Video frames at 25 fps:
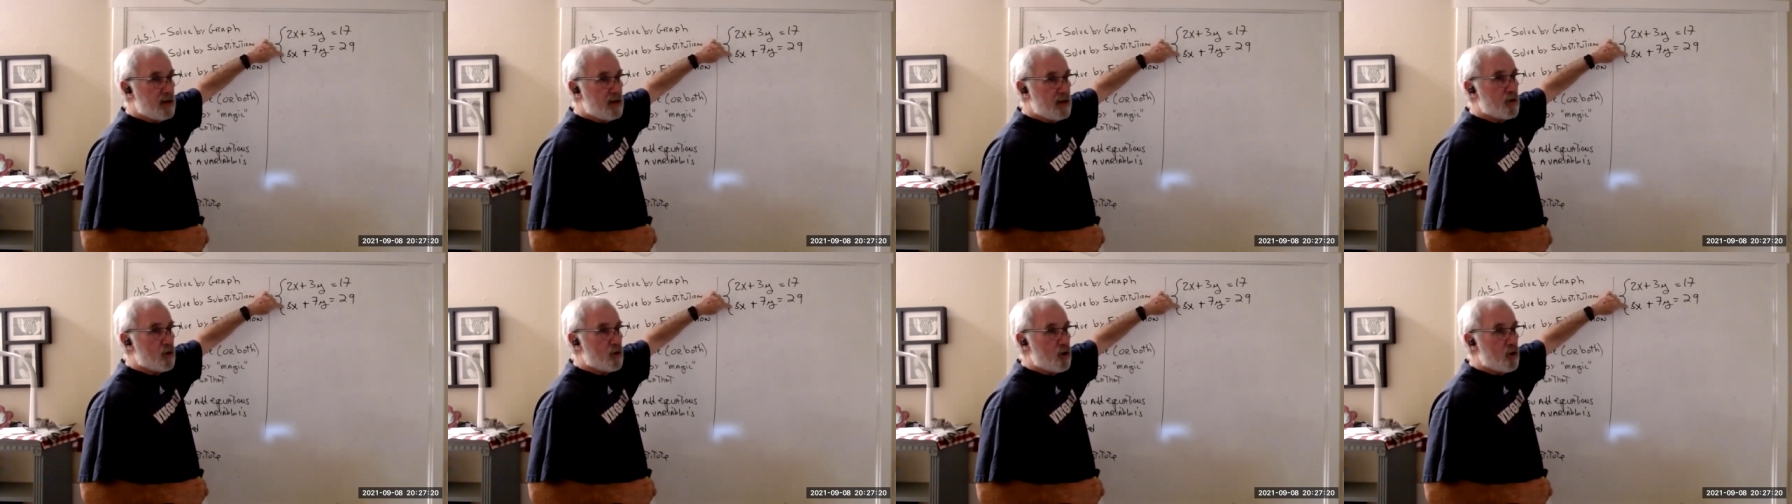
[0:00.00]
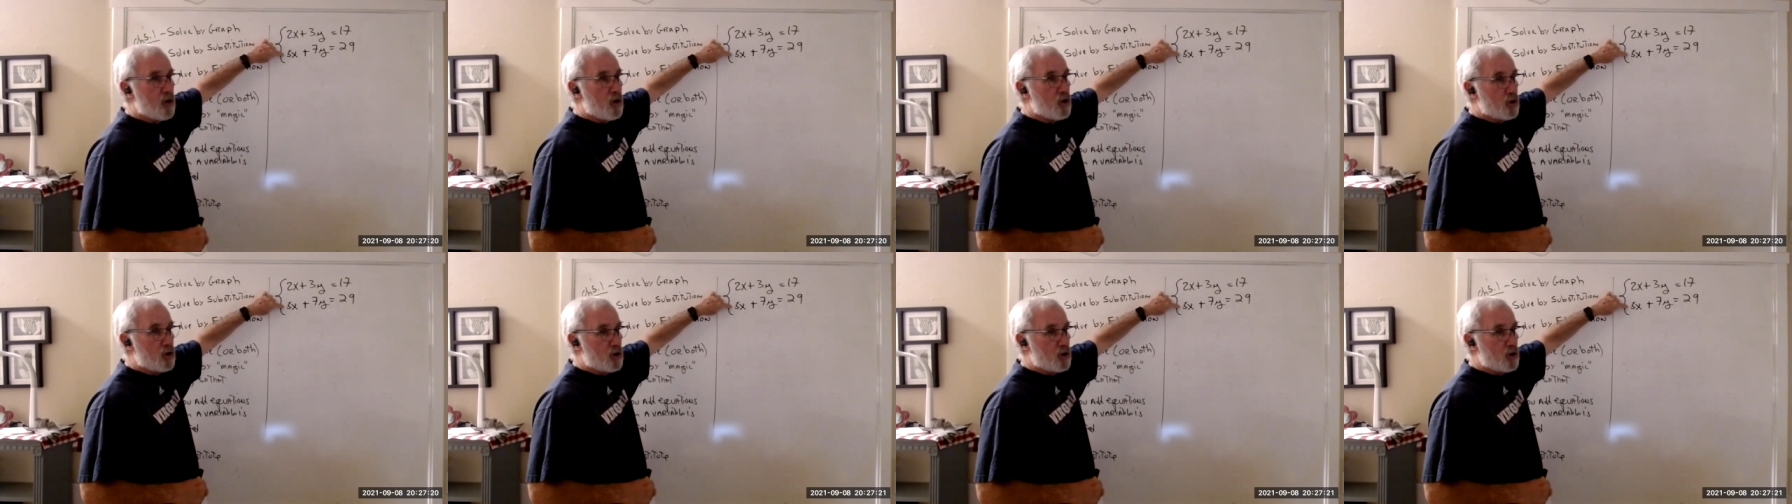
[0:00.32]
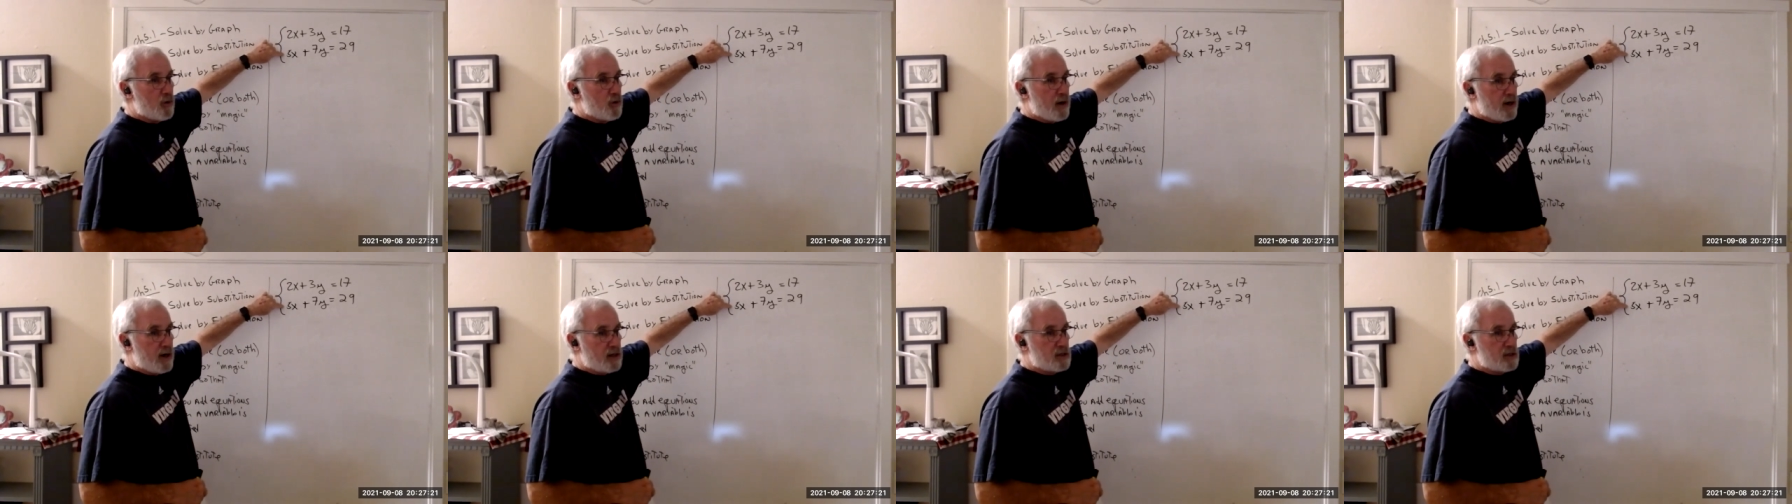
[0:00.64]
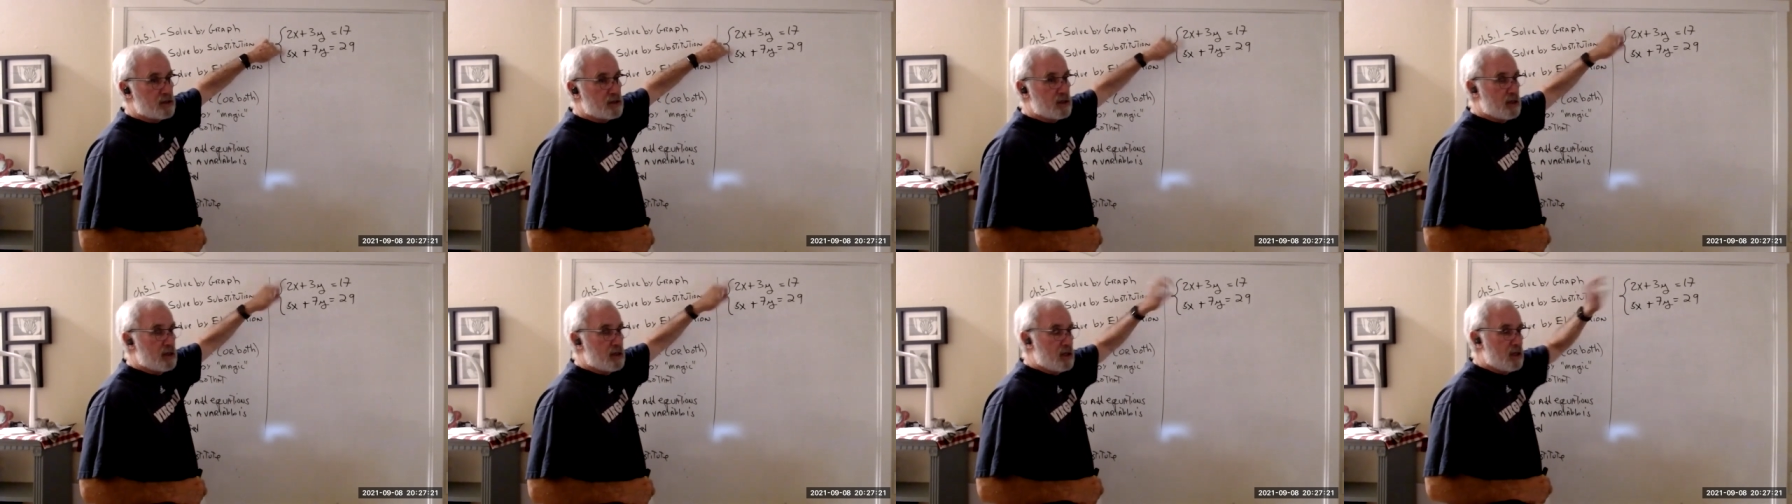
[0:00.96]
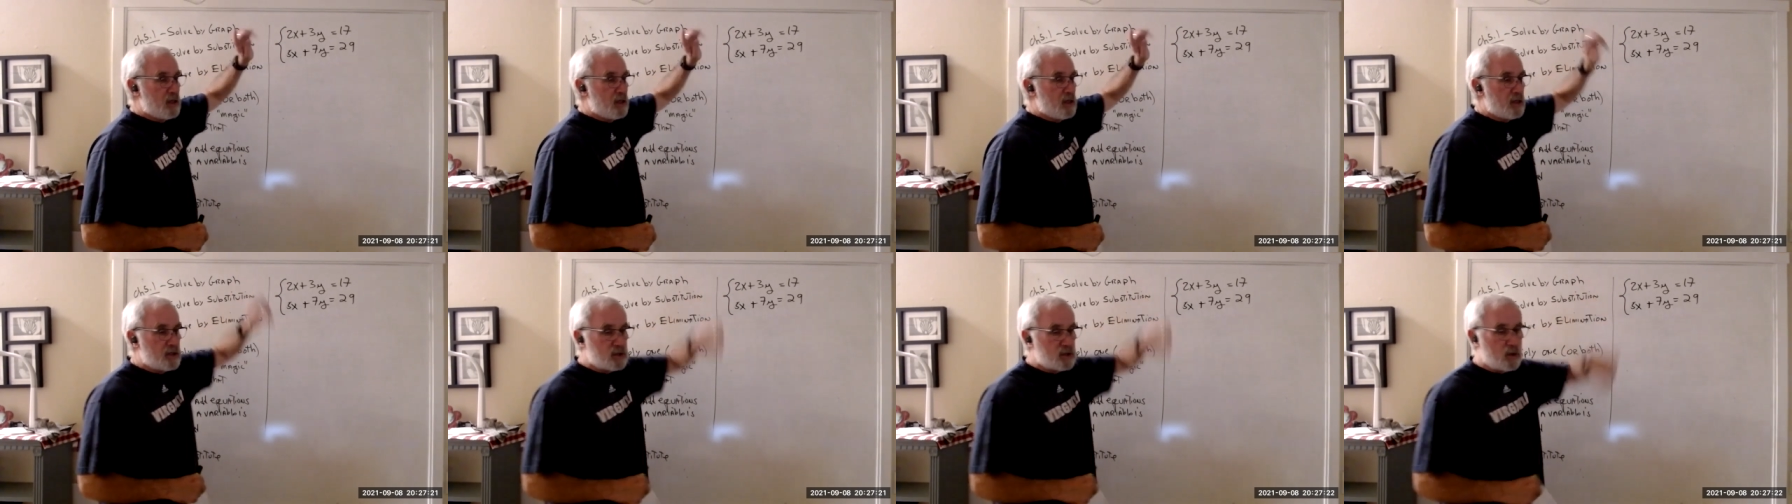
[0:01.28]
and they're all correct.
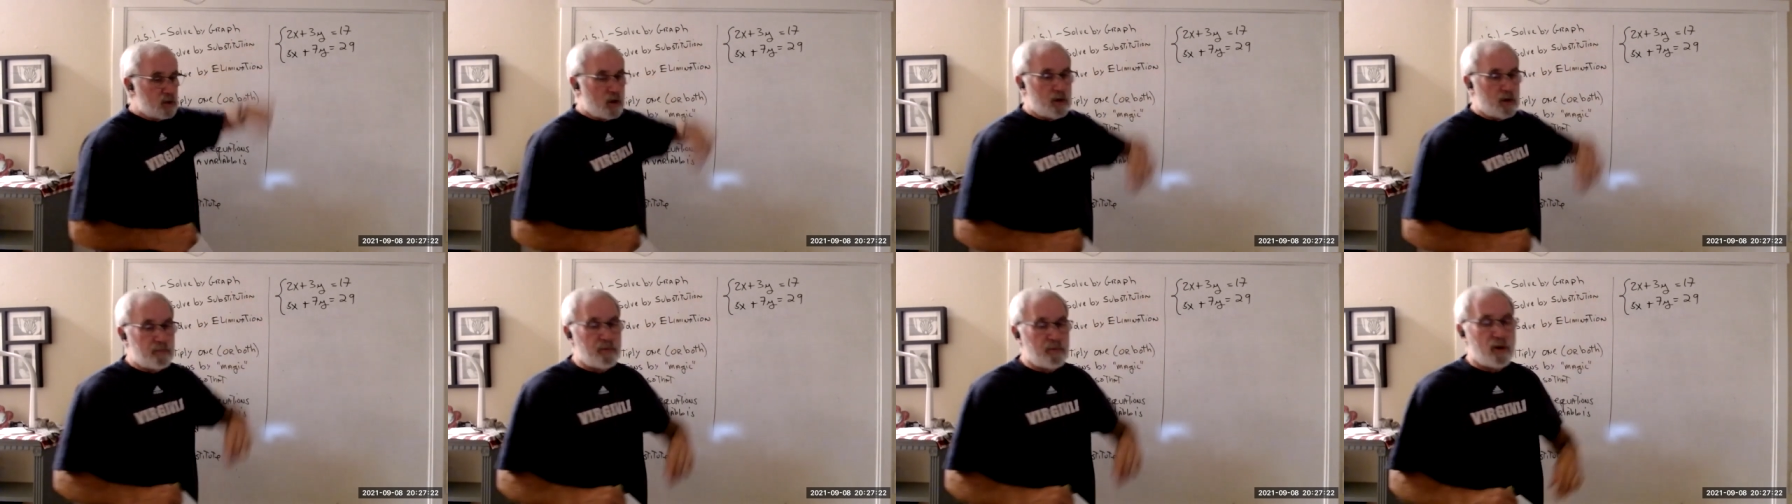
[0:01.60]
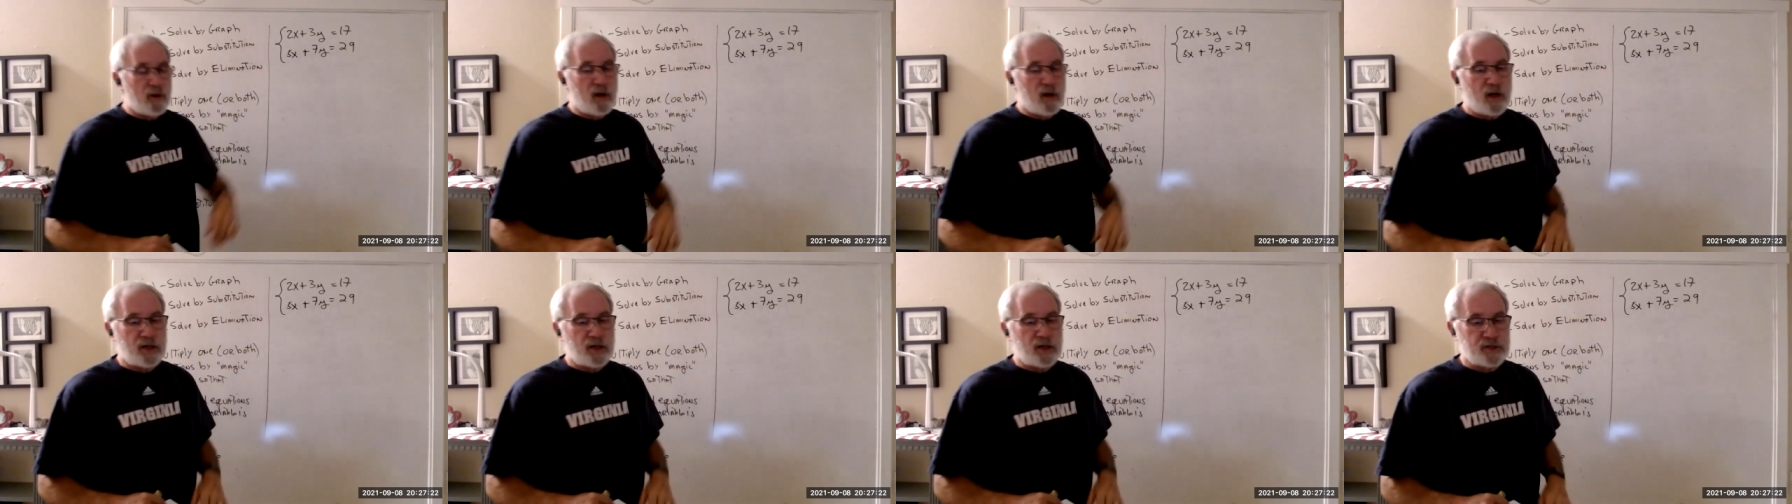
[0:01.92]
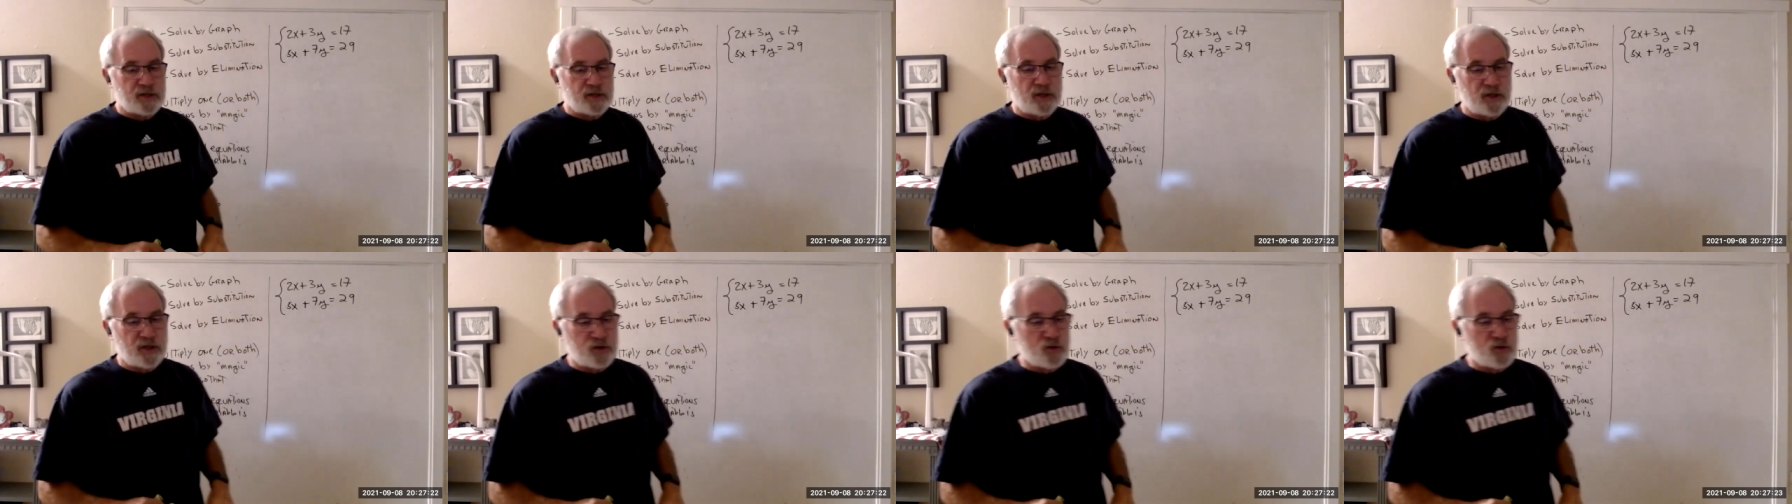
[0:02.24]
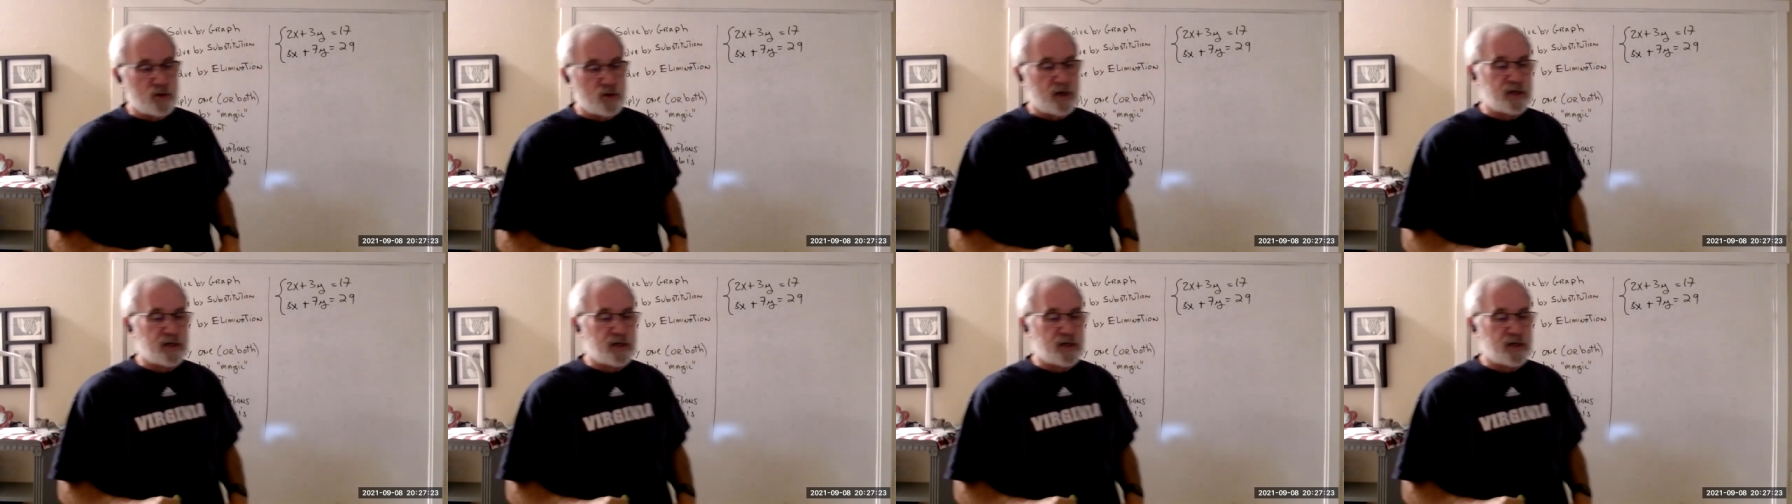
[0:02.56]
So I'll pause and let you